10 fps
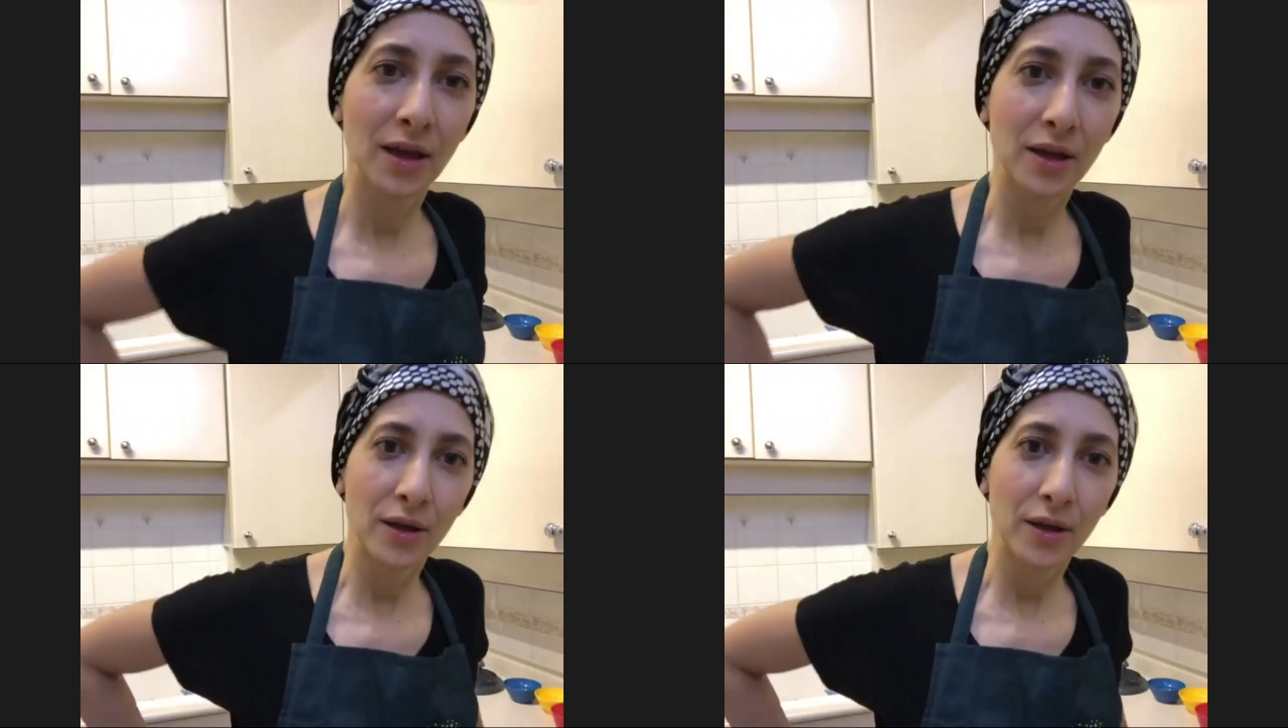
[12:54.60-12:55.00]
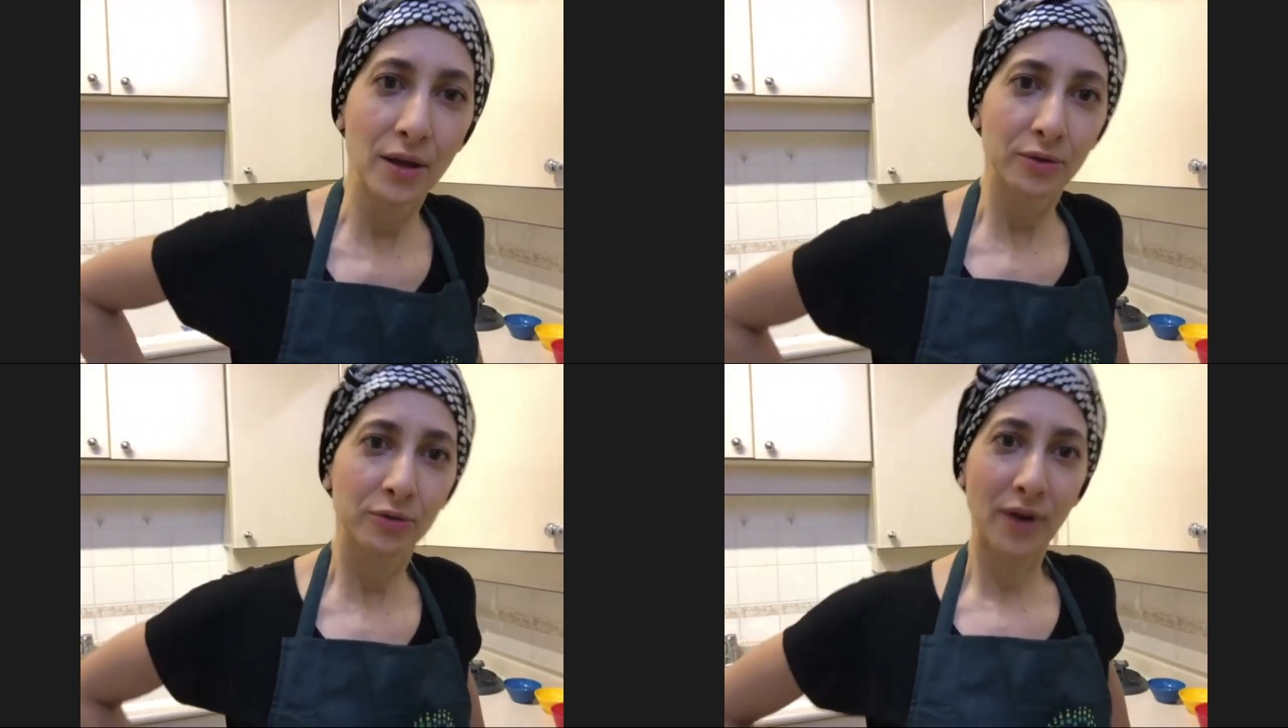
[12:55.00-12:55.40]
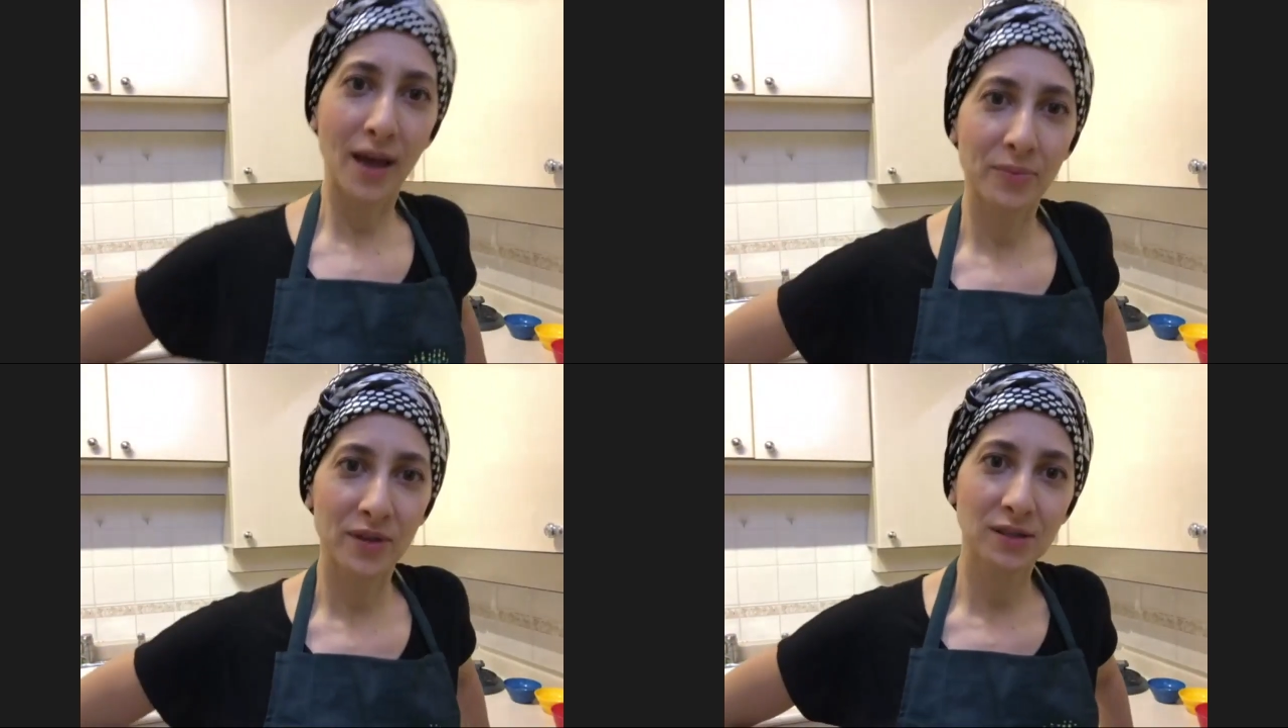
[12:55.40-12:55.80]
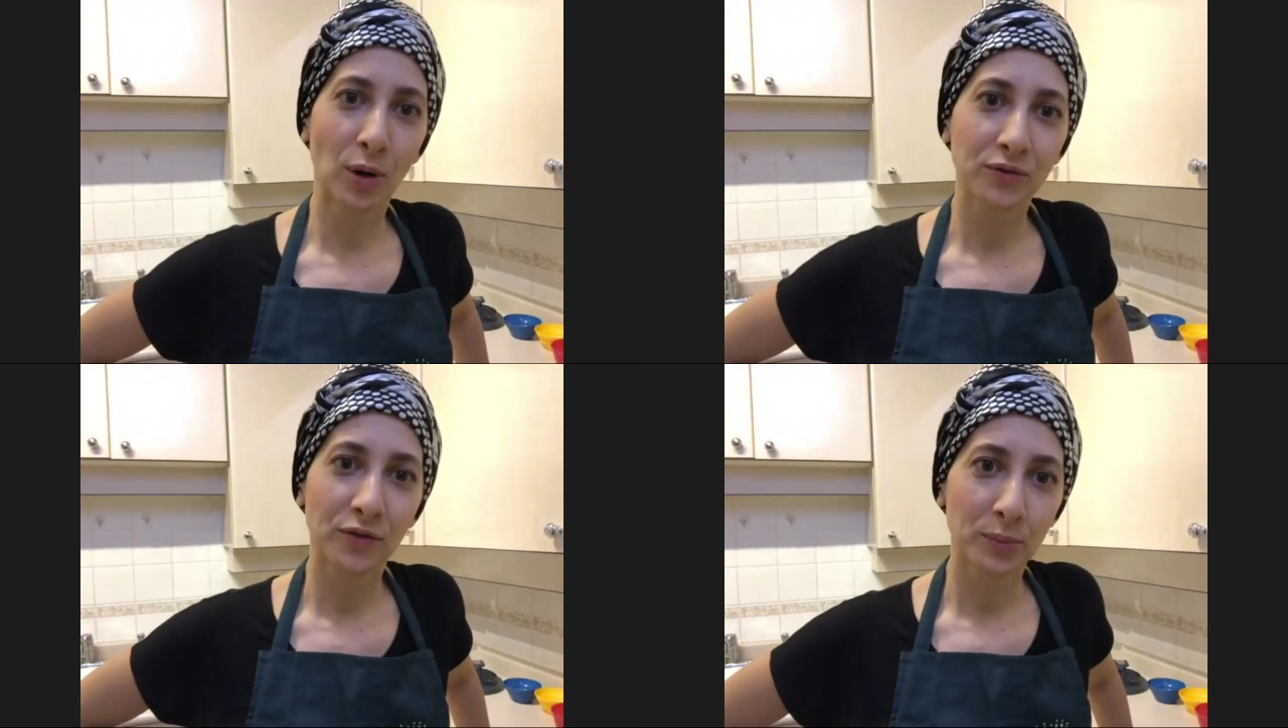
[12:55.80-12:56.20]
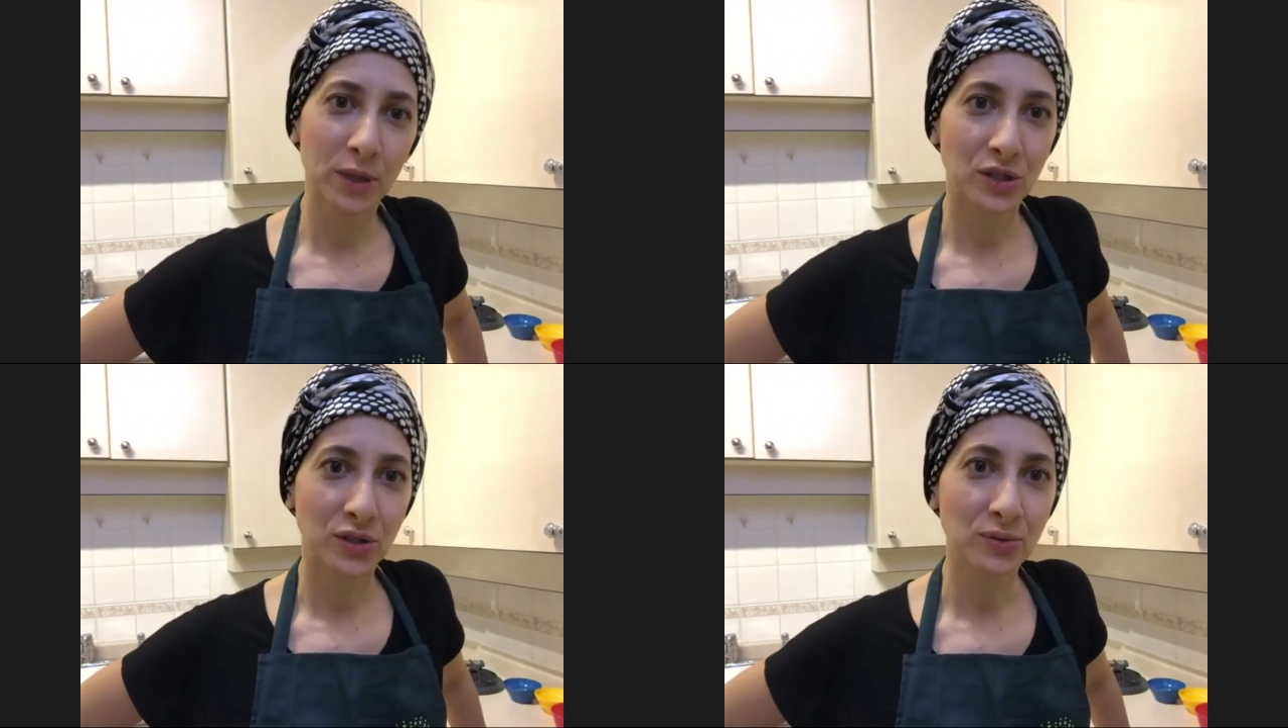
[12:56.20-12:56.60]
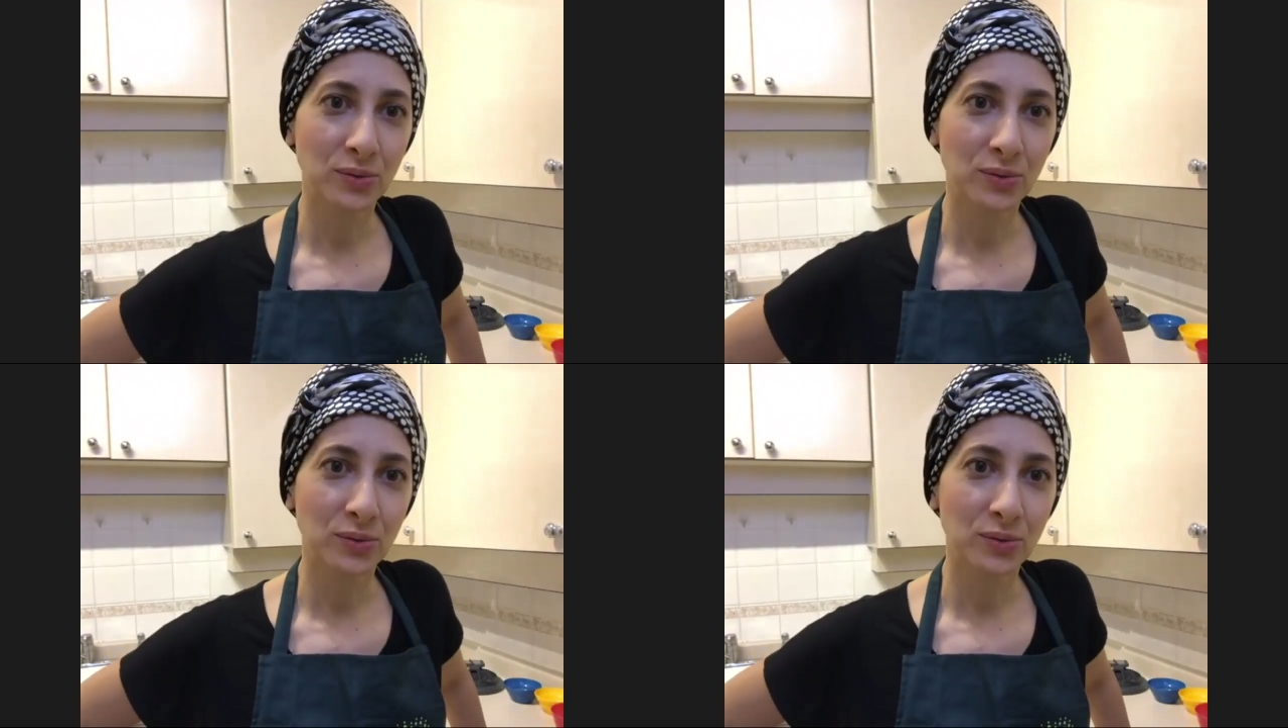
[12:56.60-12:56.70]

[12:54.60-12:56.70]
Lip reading: this mold for me too.